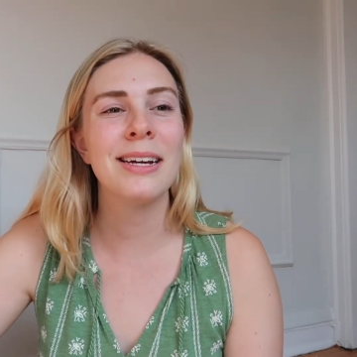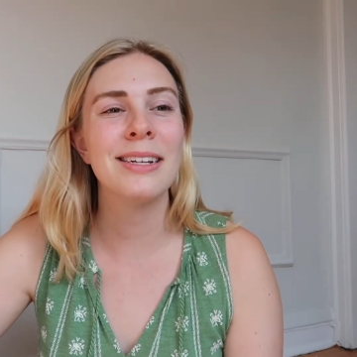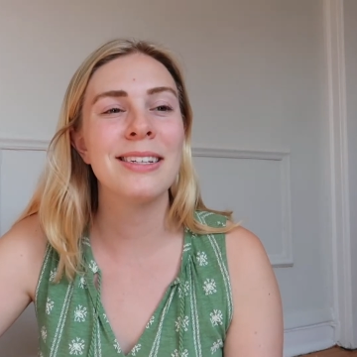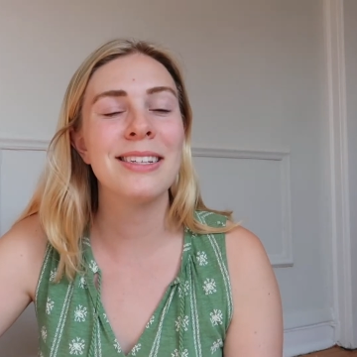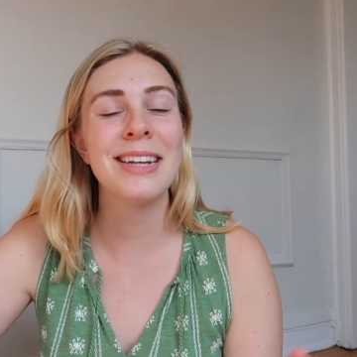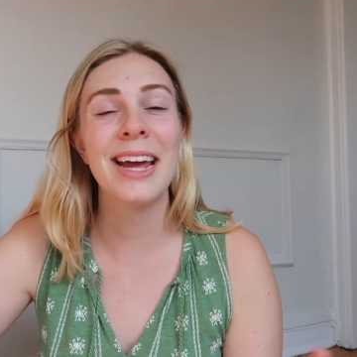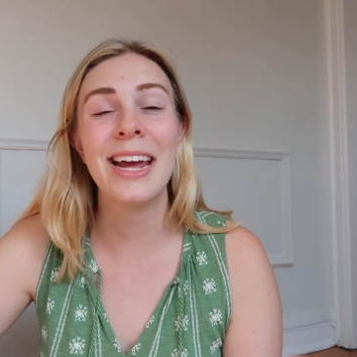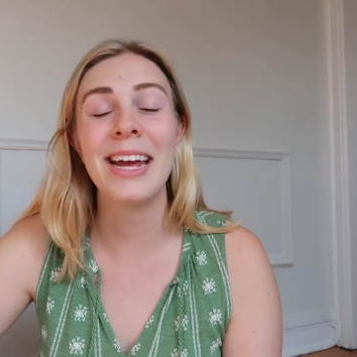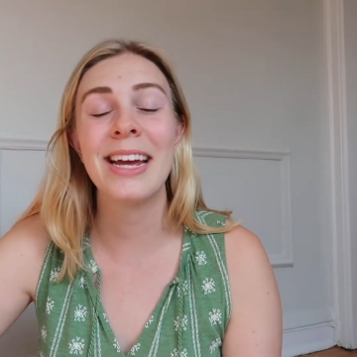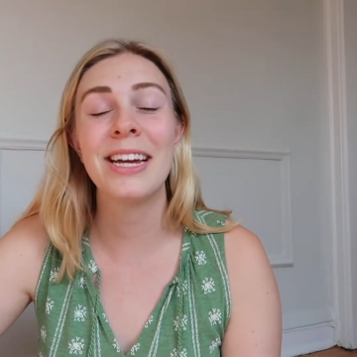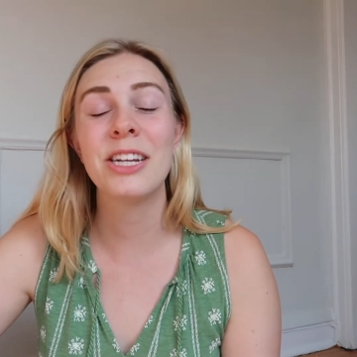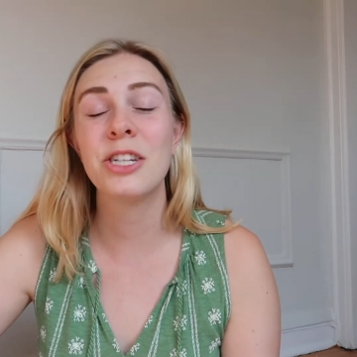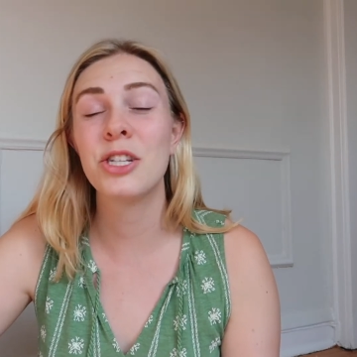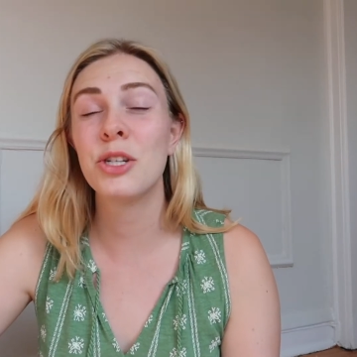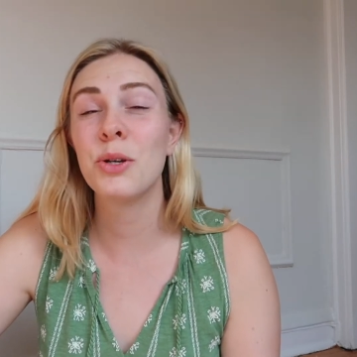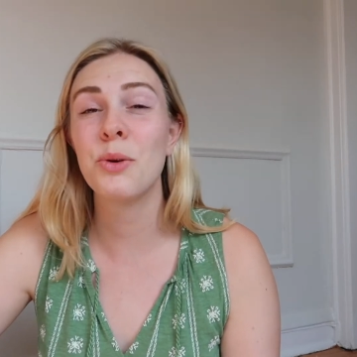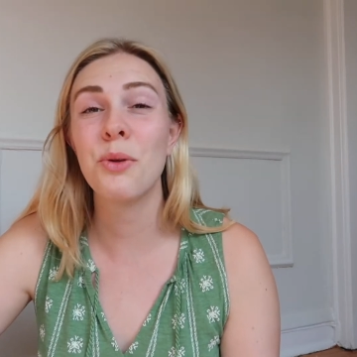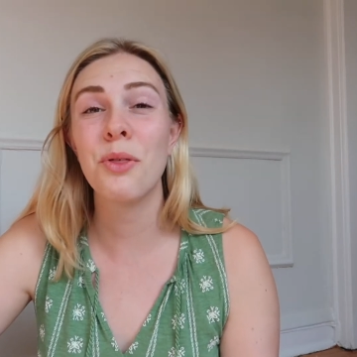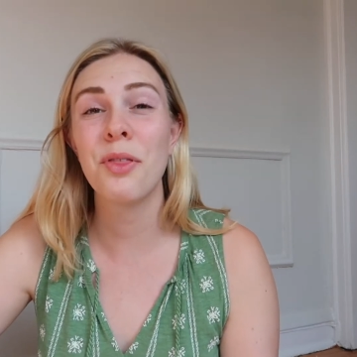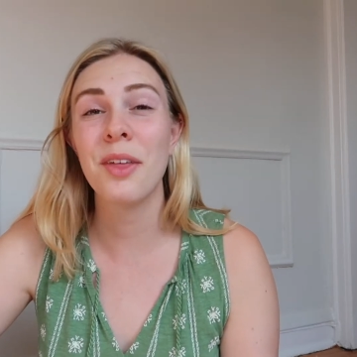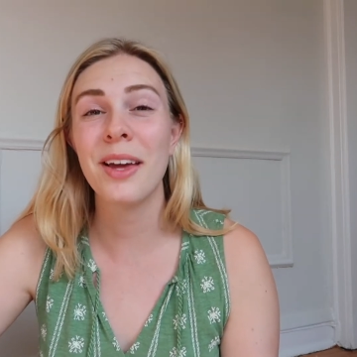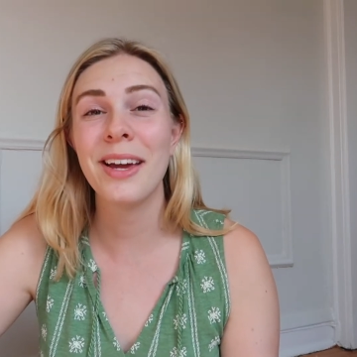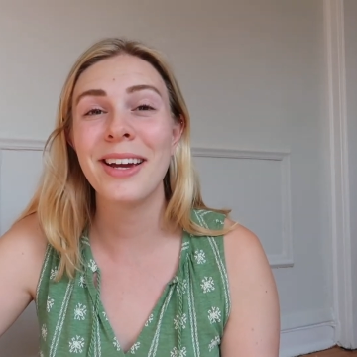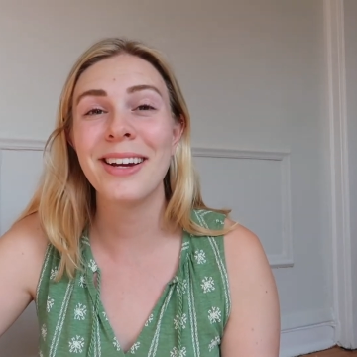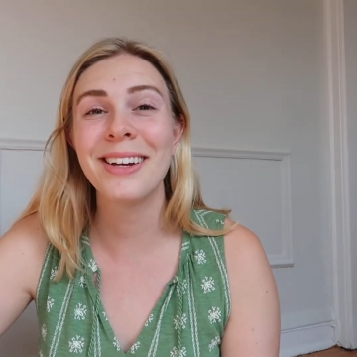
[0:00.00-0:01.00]
take two
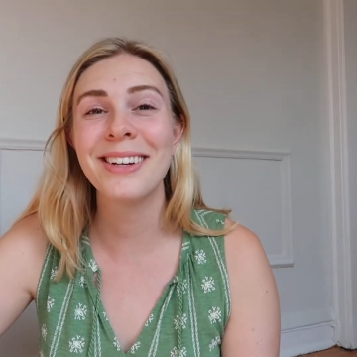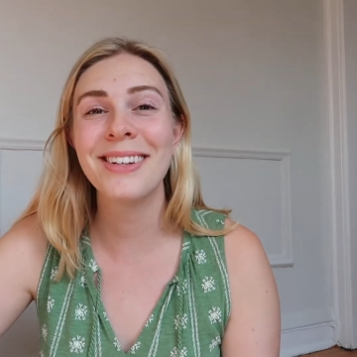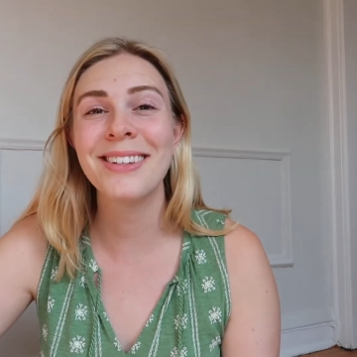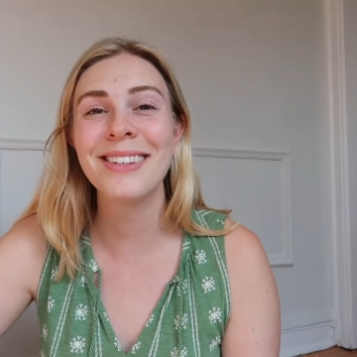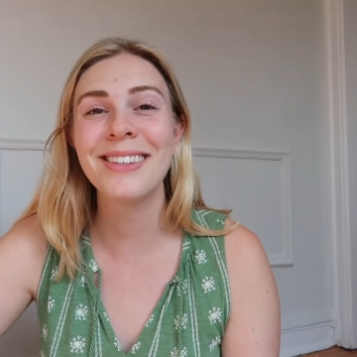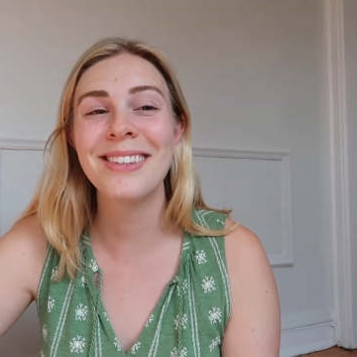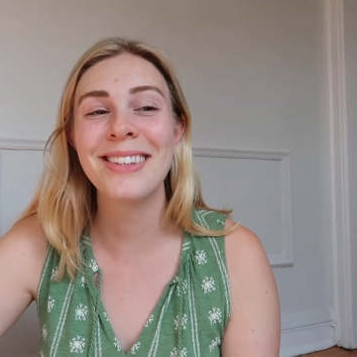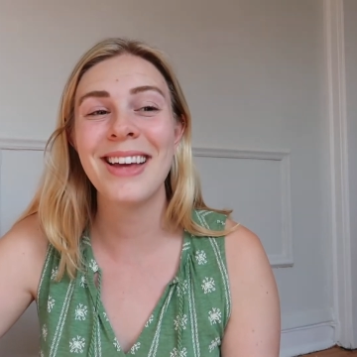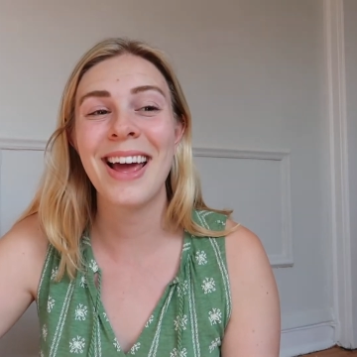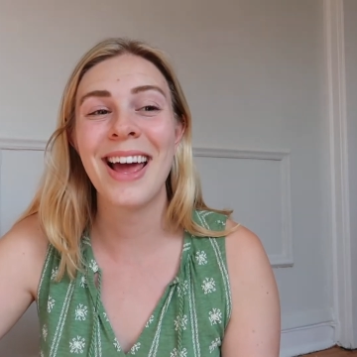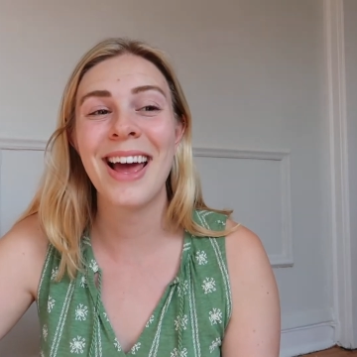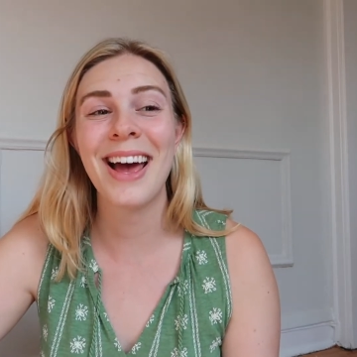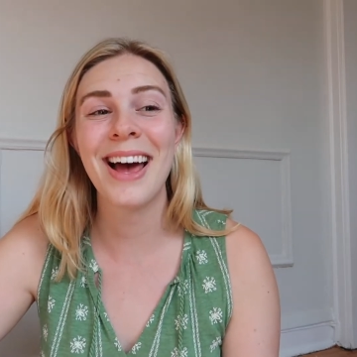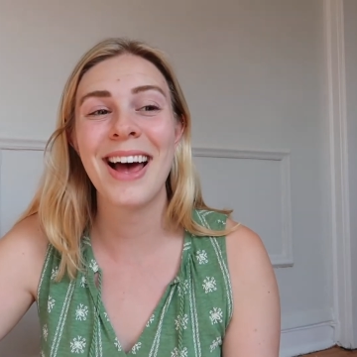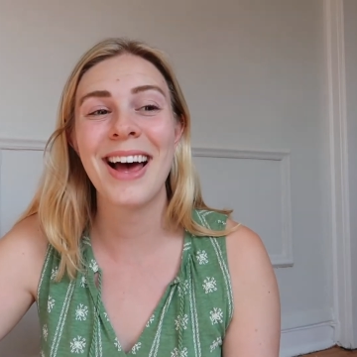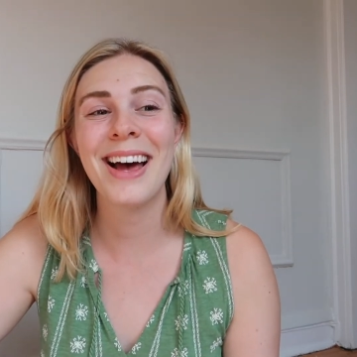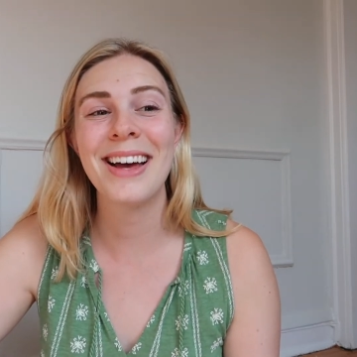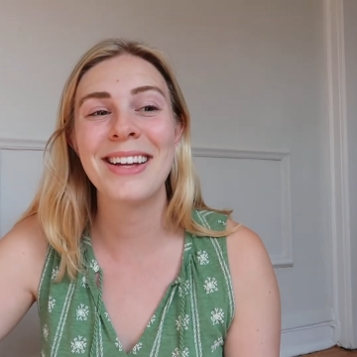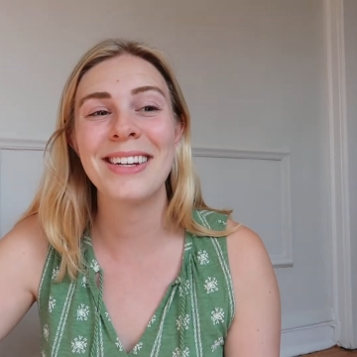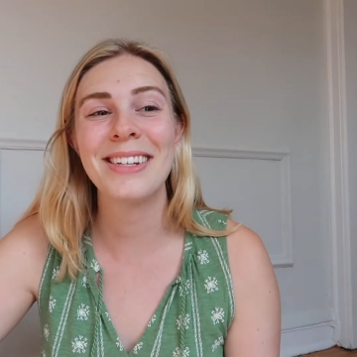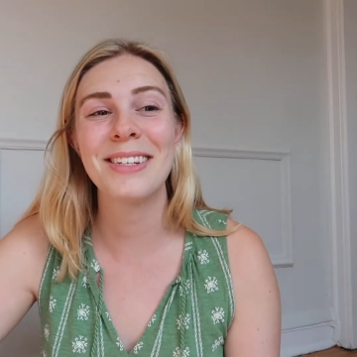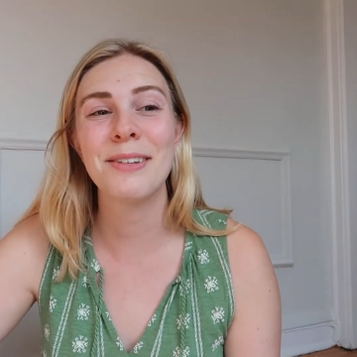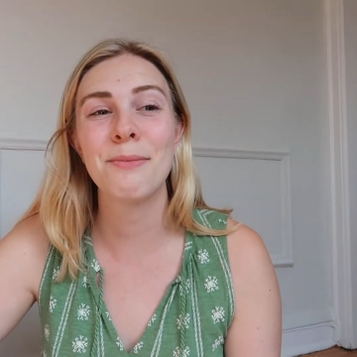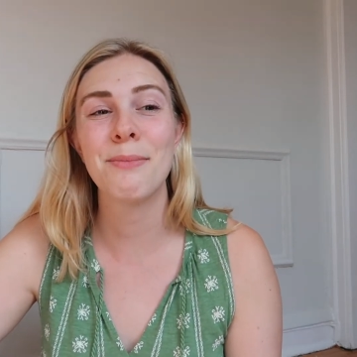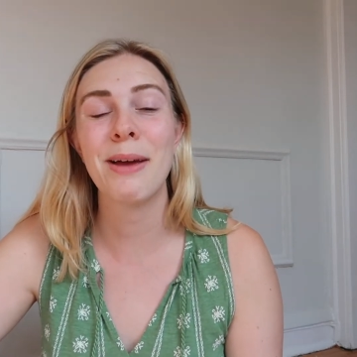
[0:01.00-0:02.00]
things
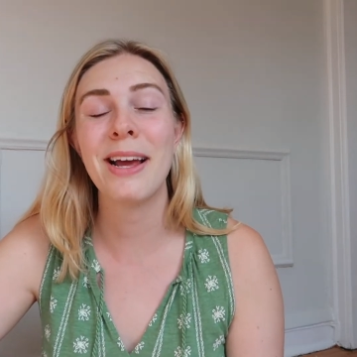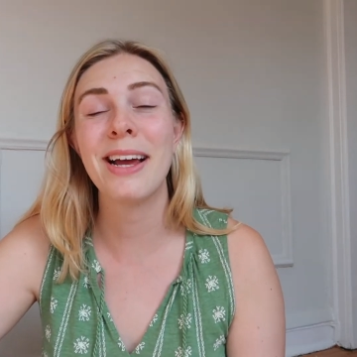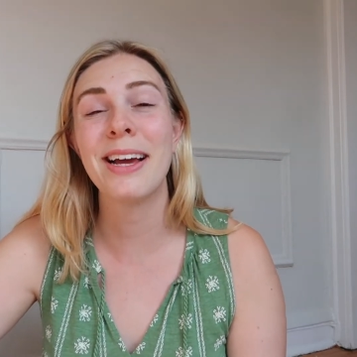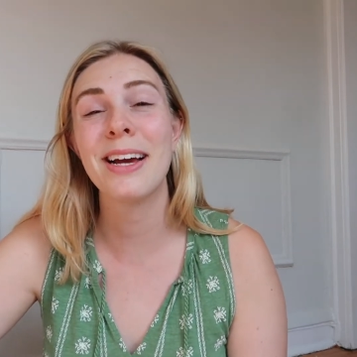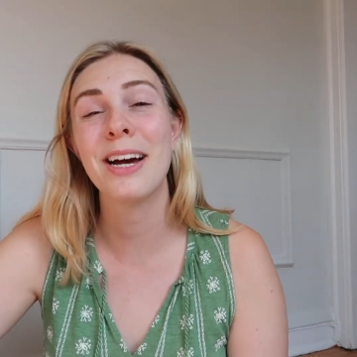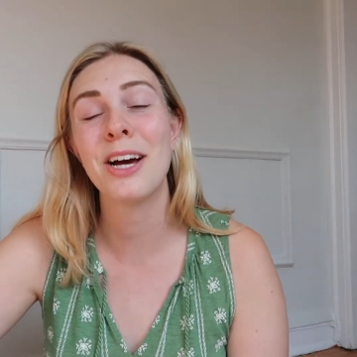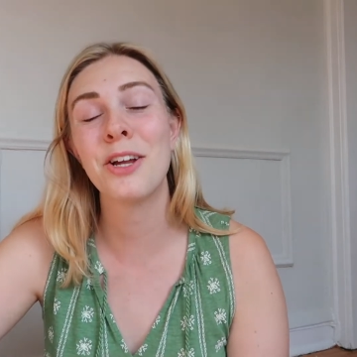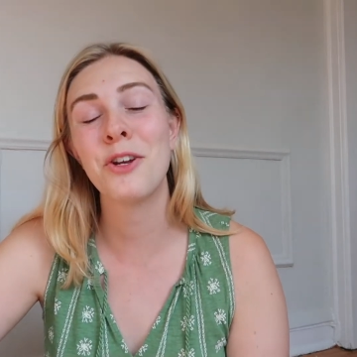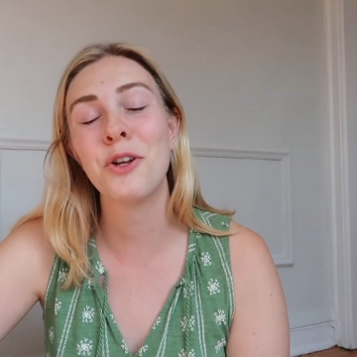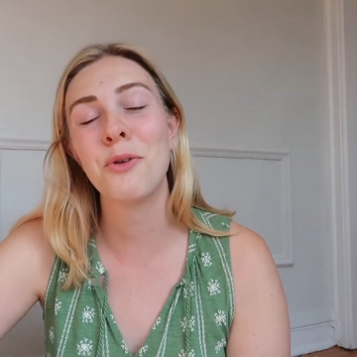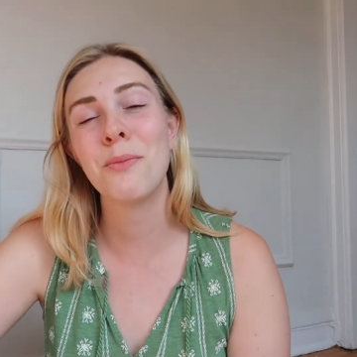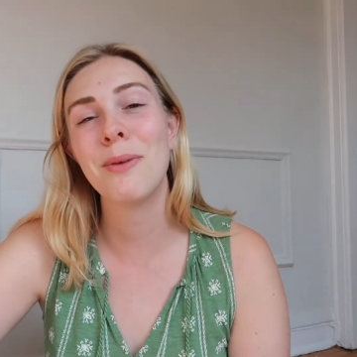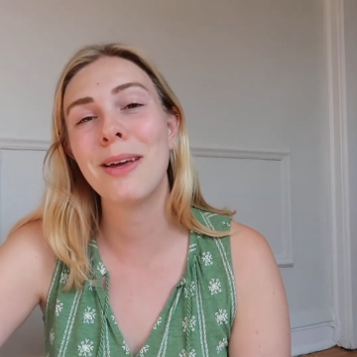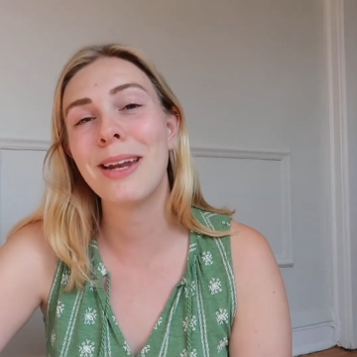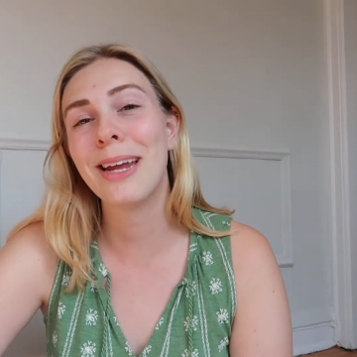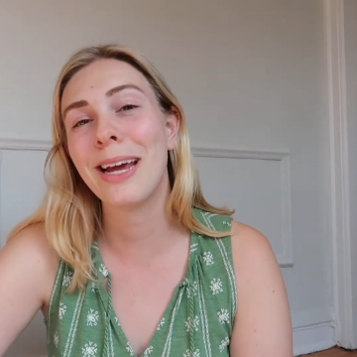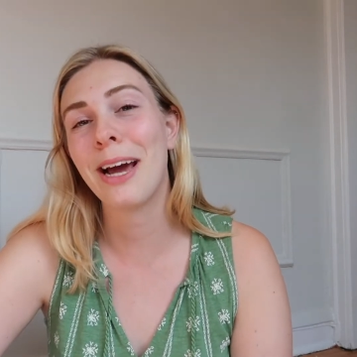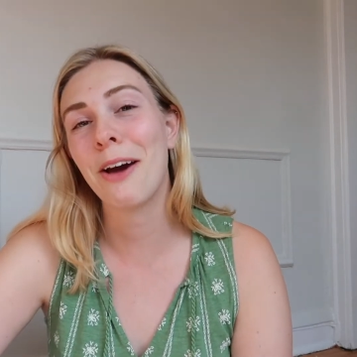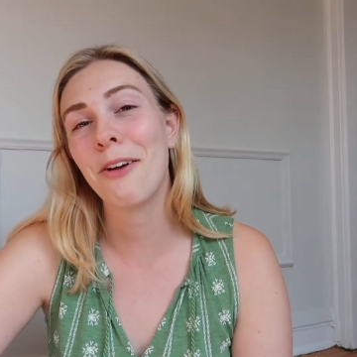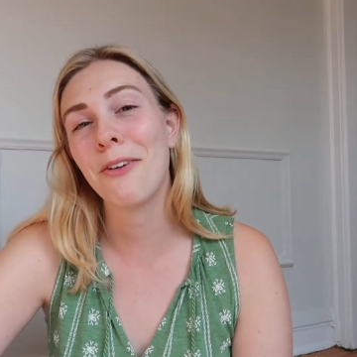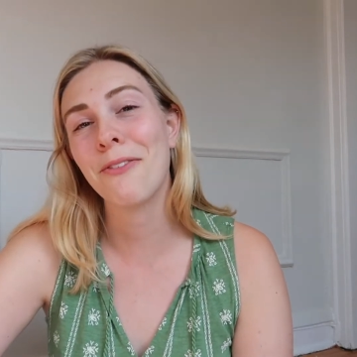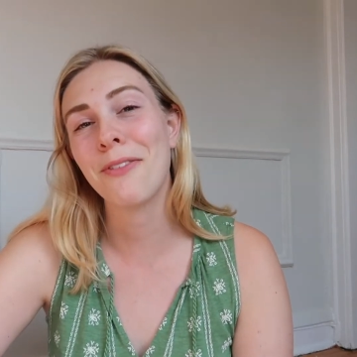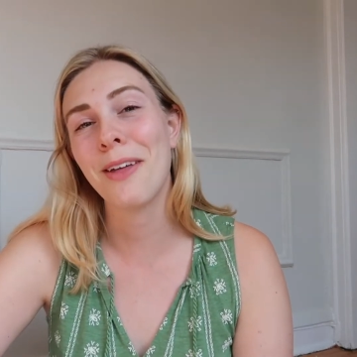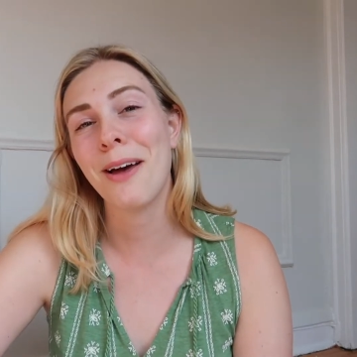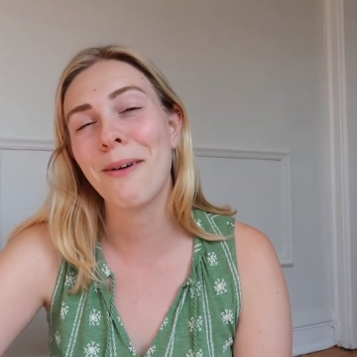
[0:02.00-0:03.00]
and make a new meaning
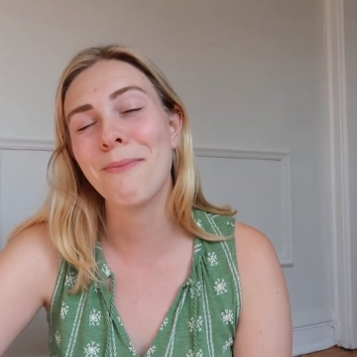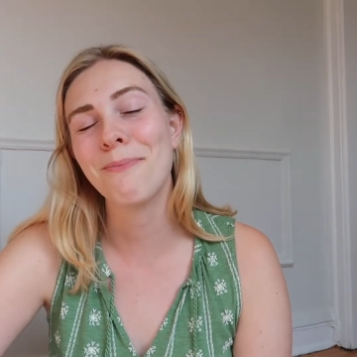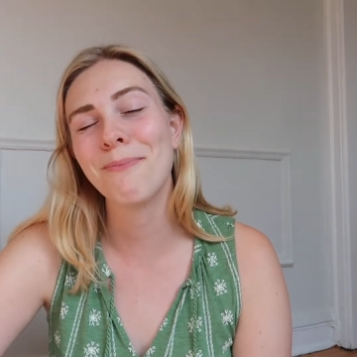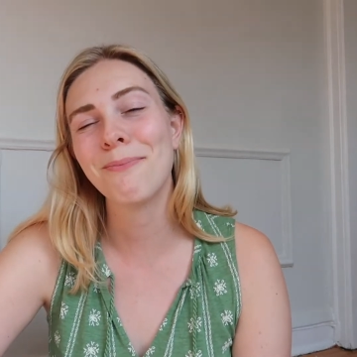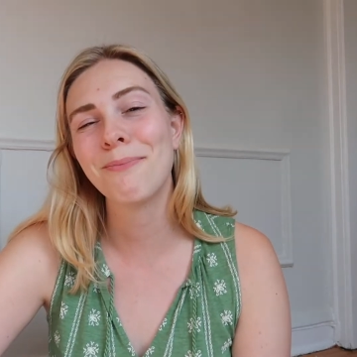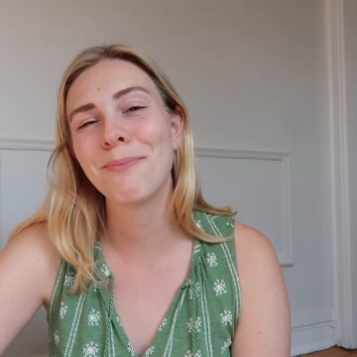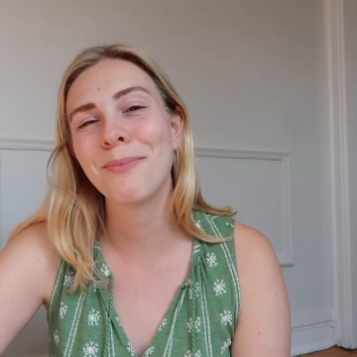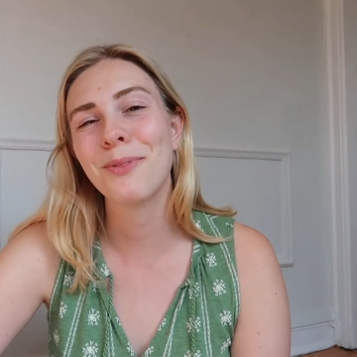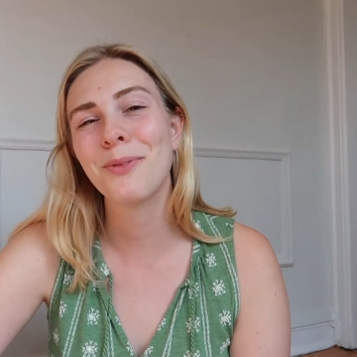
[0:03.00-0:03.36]
out of them,